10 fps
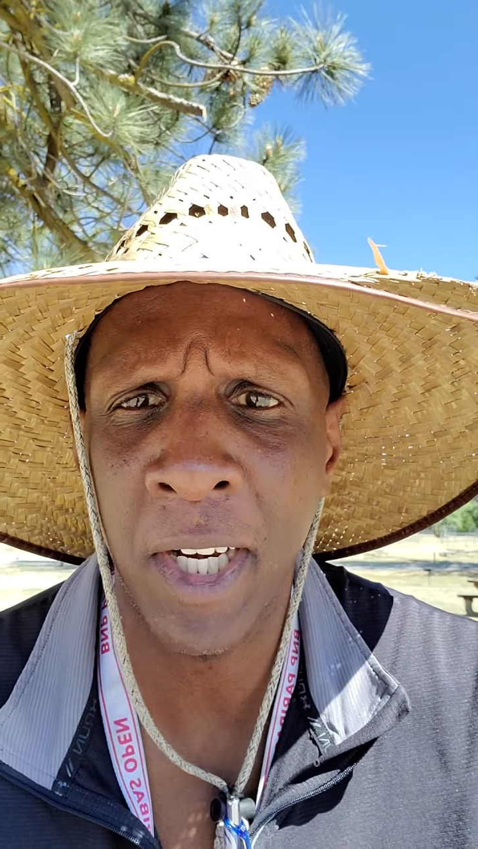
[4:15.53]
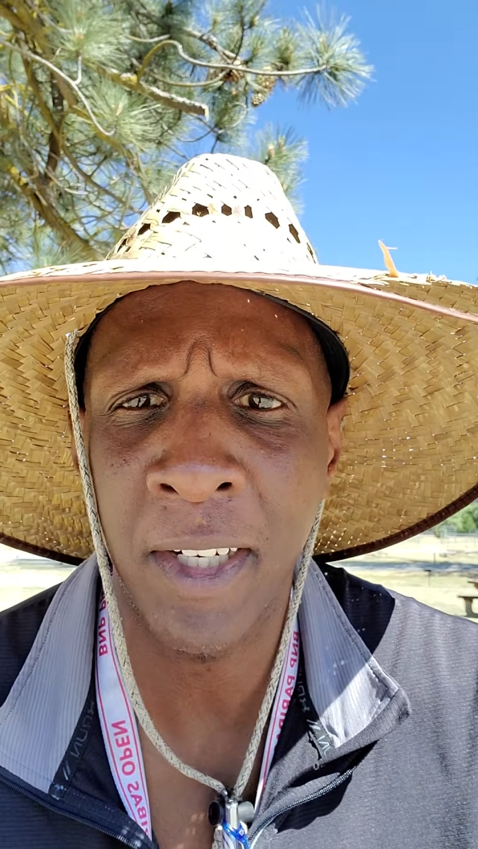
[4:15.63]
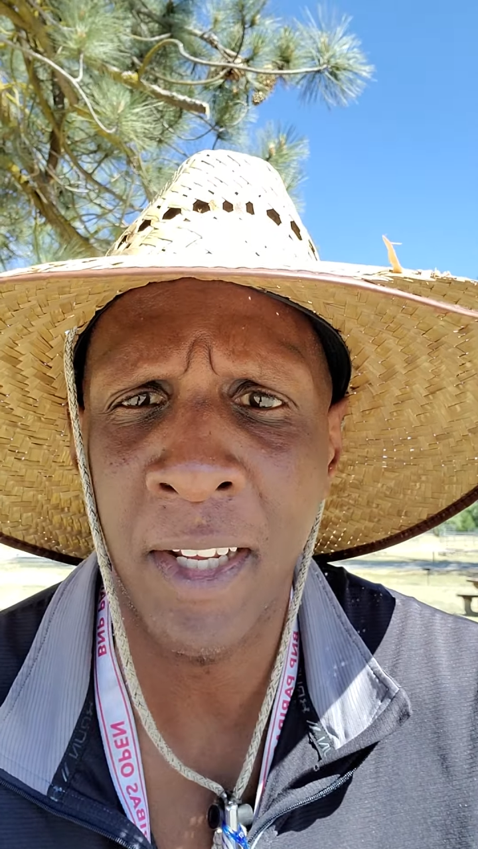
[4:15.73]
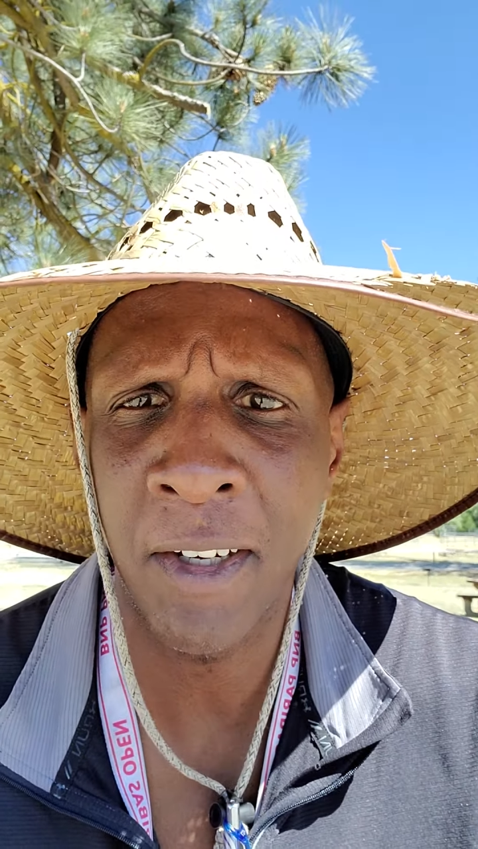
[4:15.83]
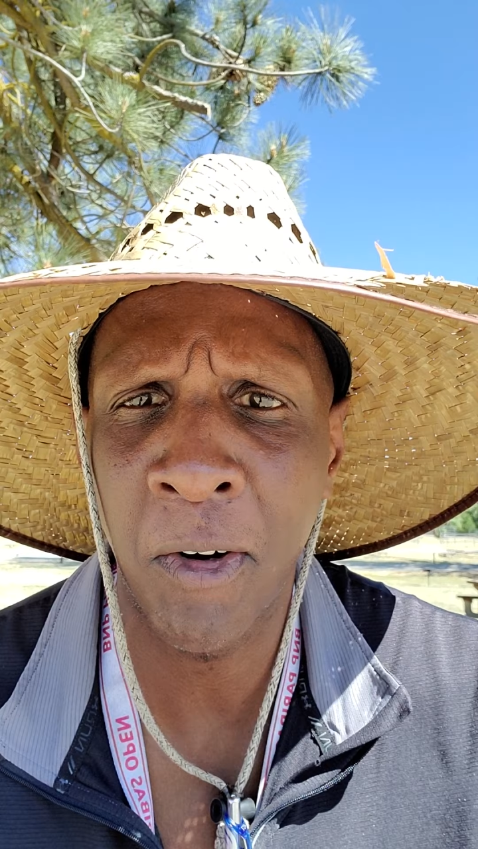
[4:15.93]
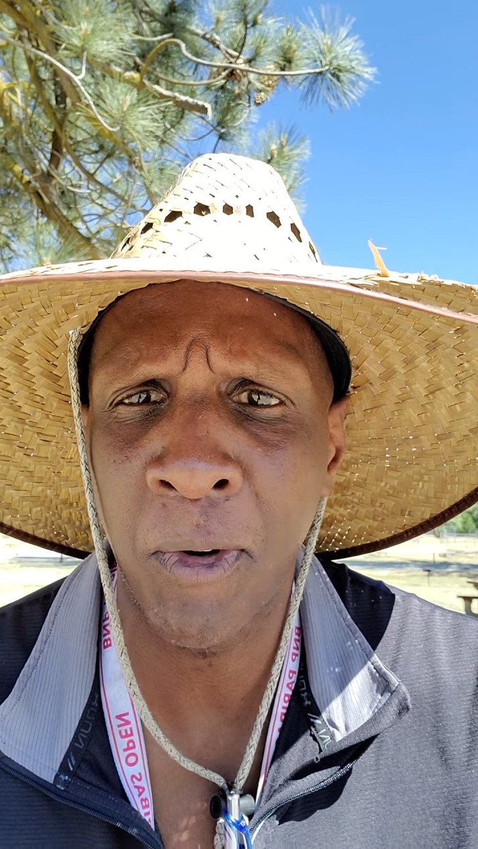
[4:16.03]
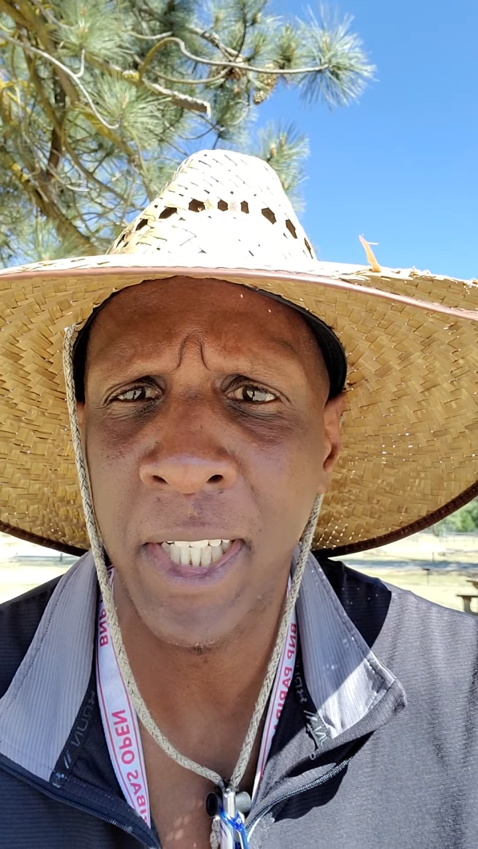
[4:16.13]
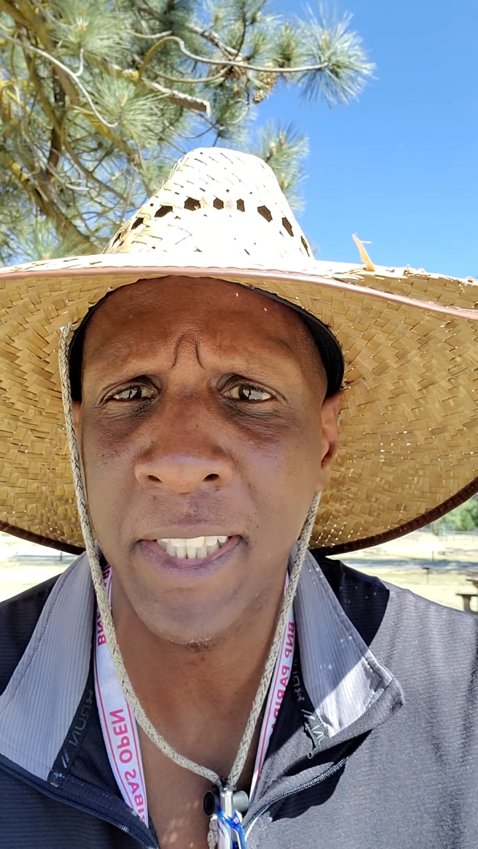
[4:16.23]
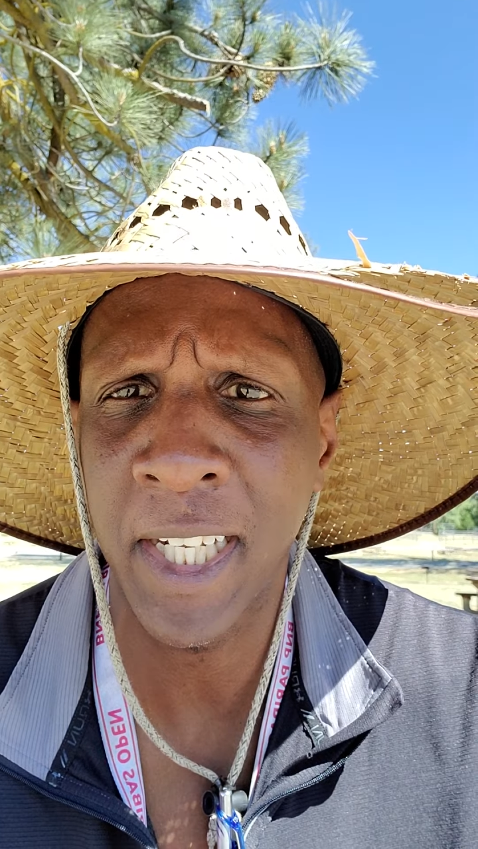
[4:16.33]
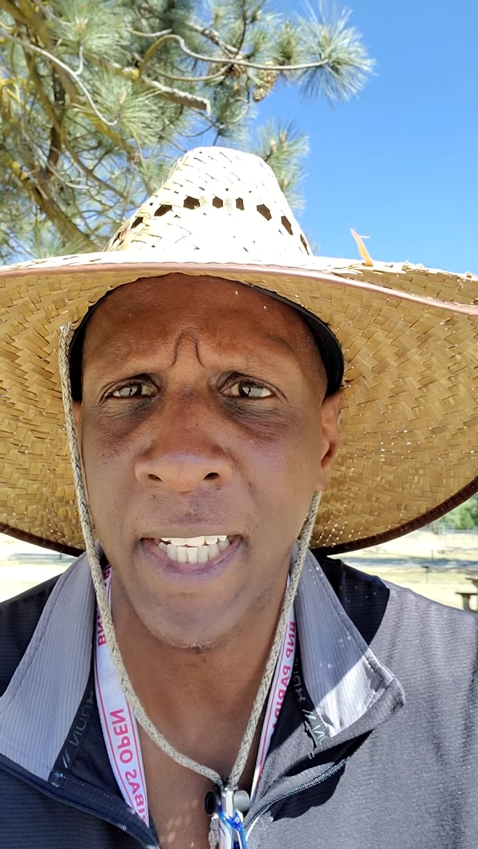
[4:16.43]
to get to
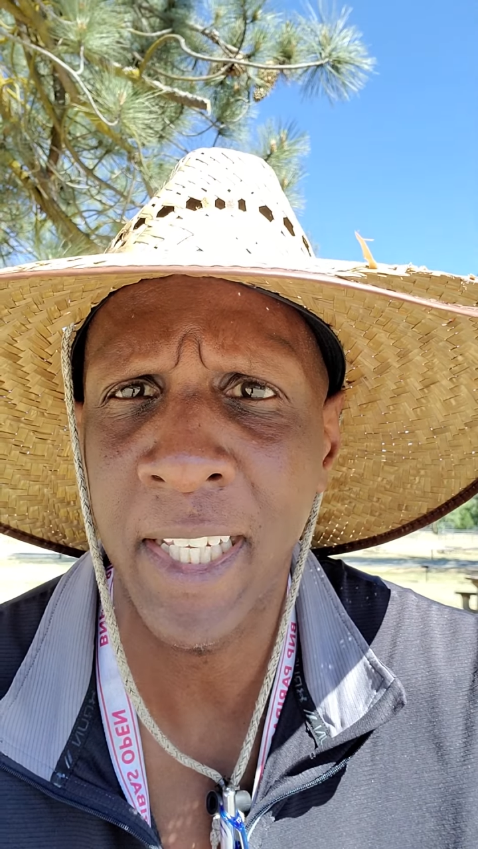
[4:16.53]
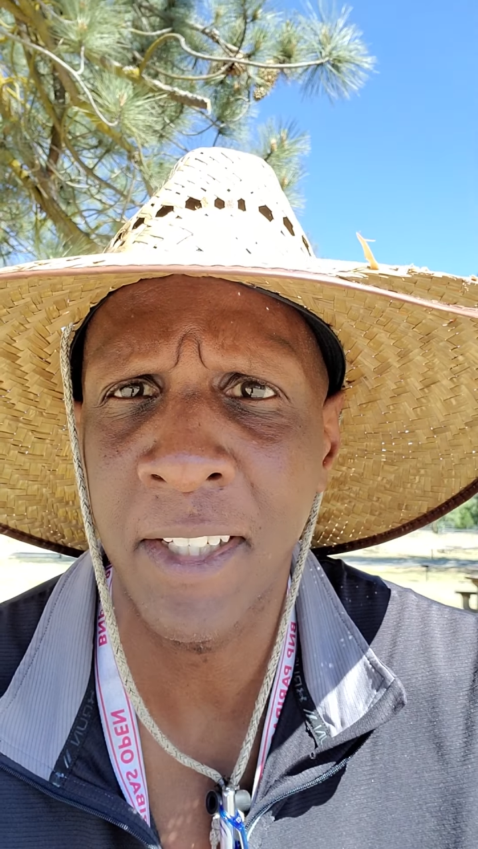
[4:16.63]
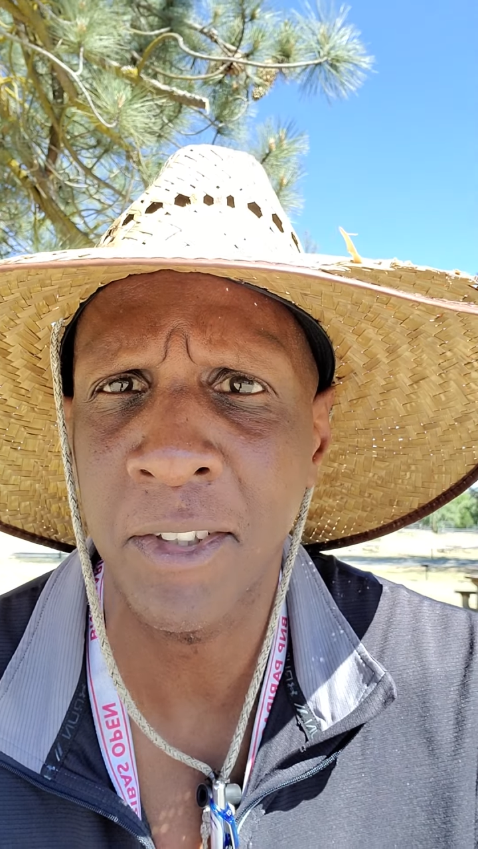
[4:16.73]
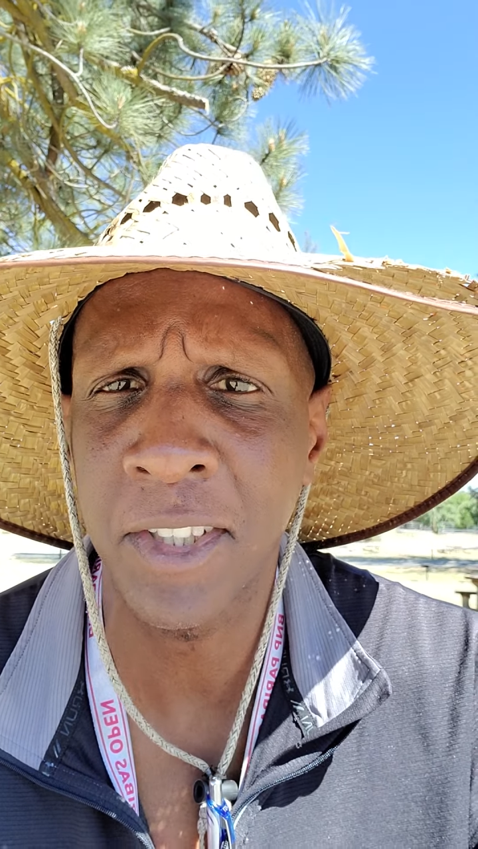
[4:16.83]
arrest and kill.